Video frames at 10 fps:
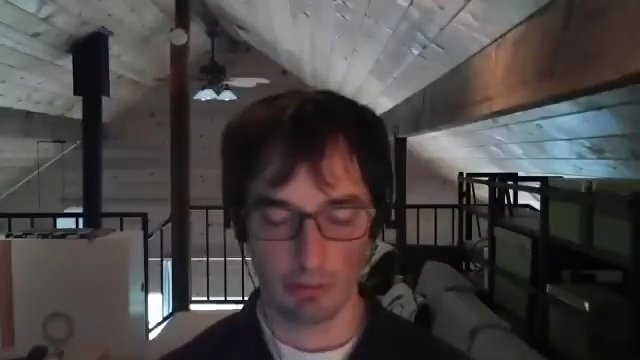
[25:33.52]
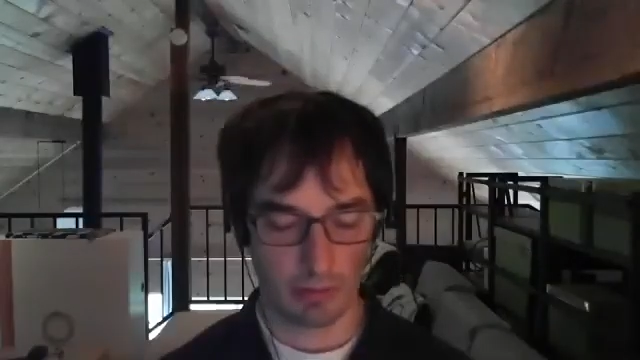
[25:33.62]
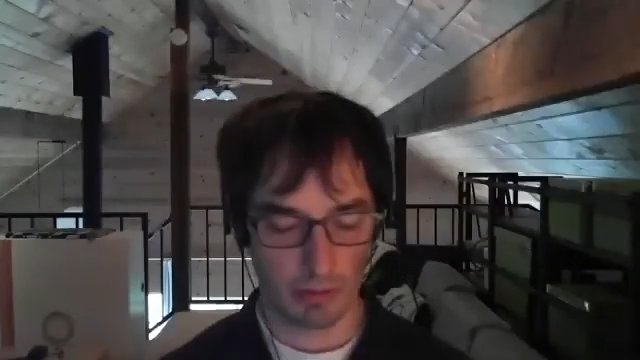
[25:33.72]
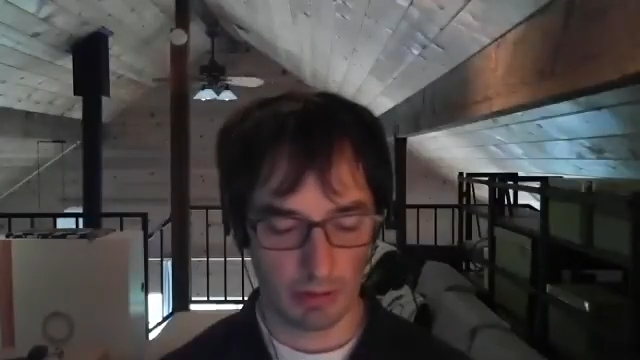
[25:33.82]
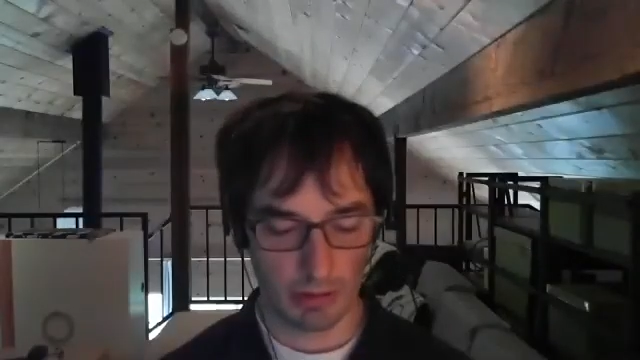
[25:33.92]

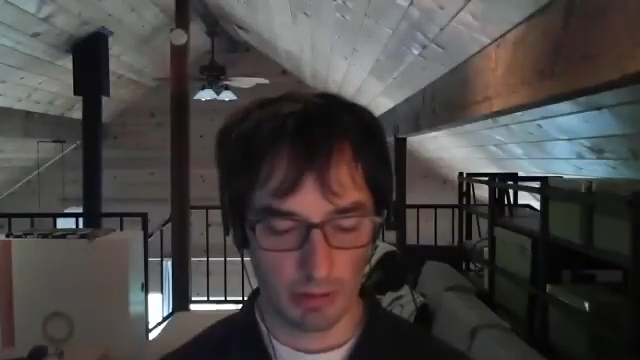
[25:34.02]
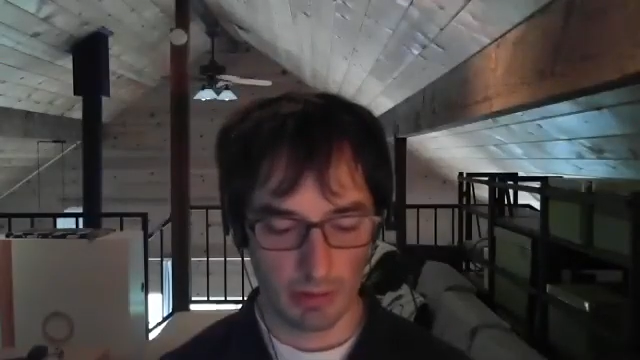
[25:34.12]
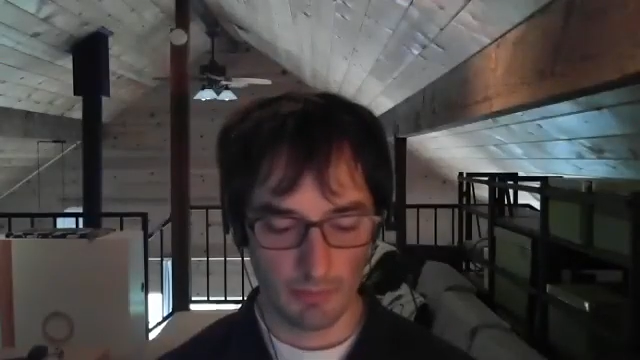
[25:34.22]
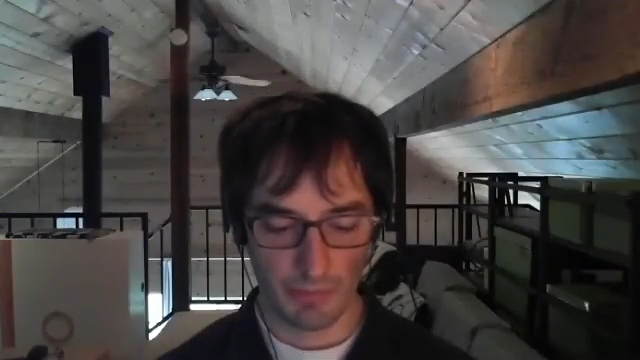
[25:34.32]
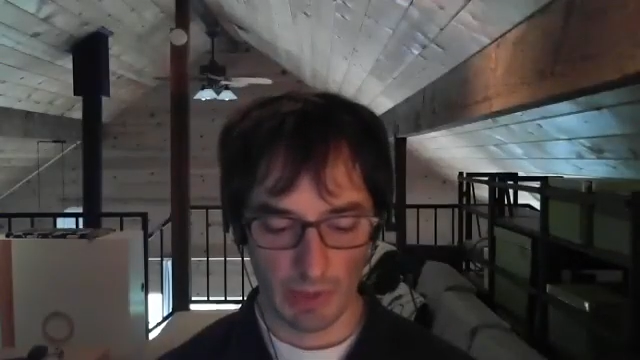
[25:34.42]
good.
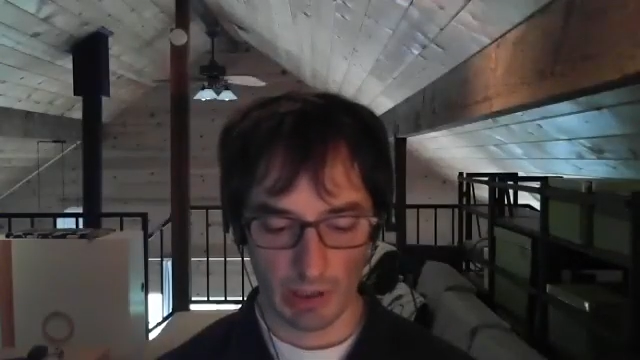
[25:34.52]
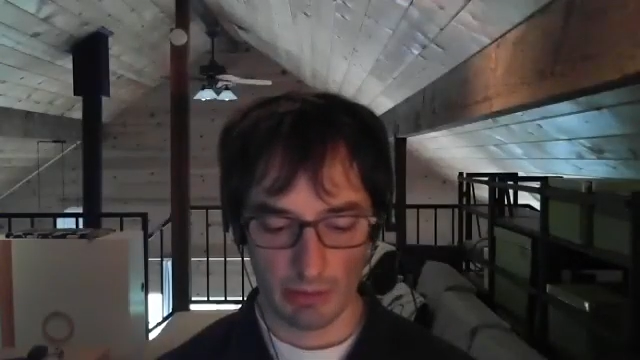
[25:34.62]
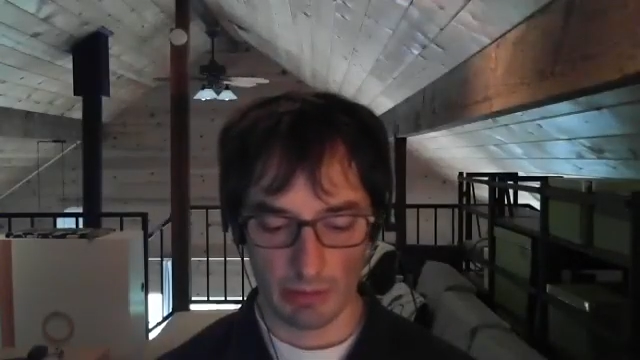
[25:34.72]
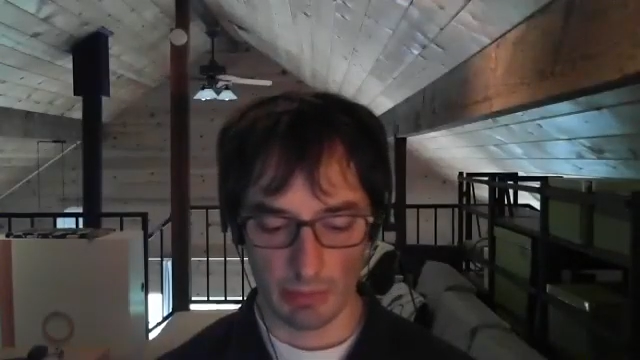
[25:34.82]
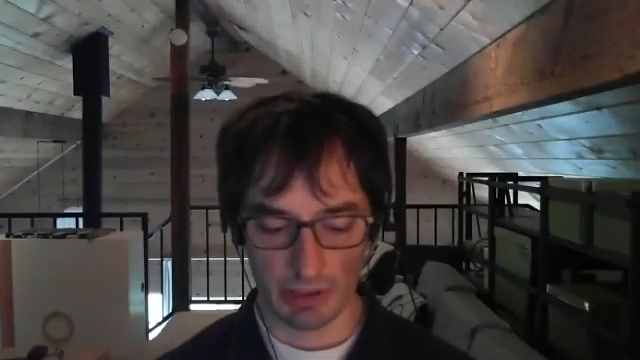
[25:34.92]

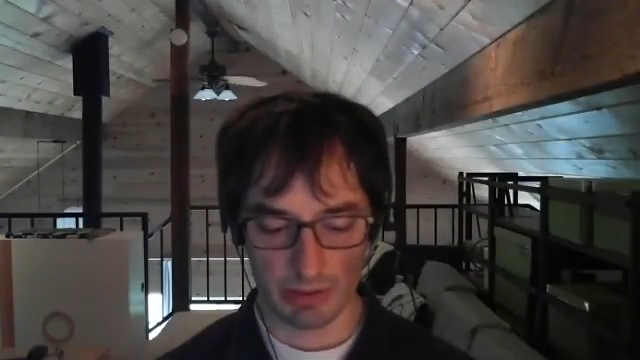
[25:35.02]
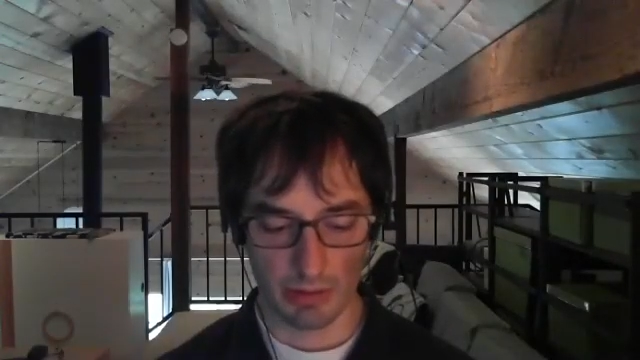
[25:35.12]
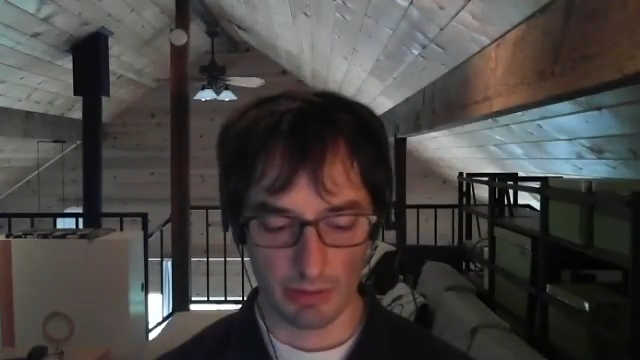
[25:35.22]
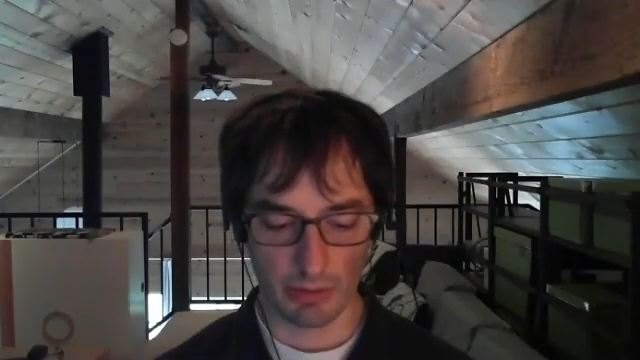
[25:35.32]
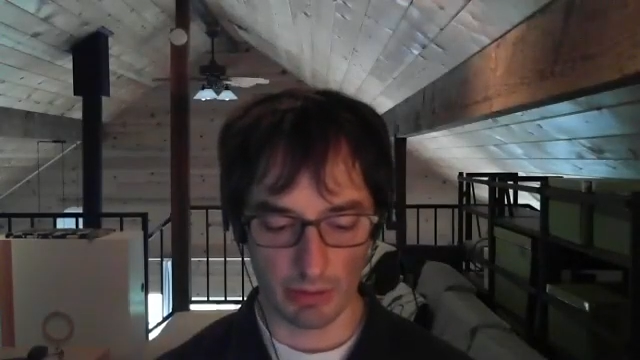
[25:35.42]
Well, I'll make sure
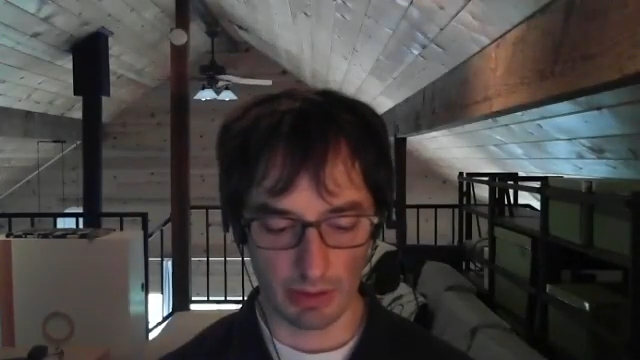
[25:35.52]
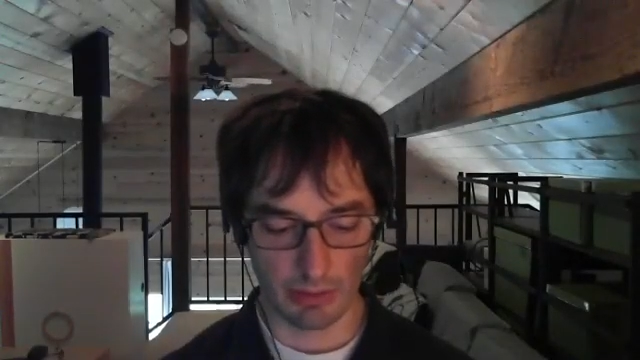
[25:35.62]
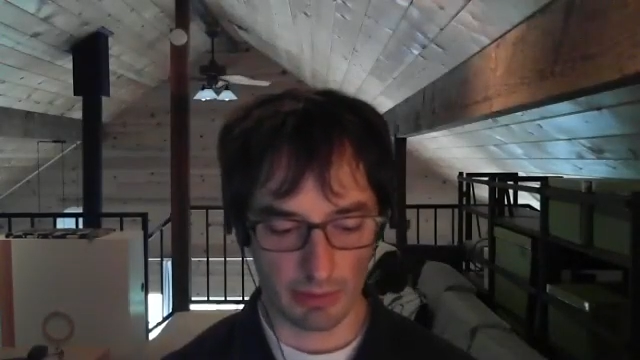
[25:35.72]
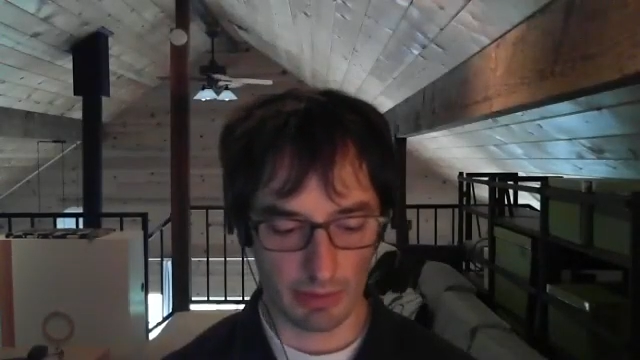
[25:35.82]
those are on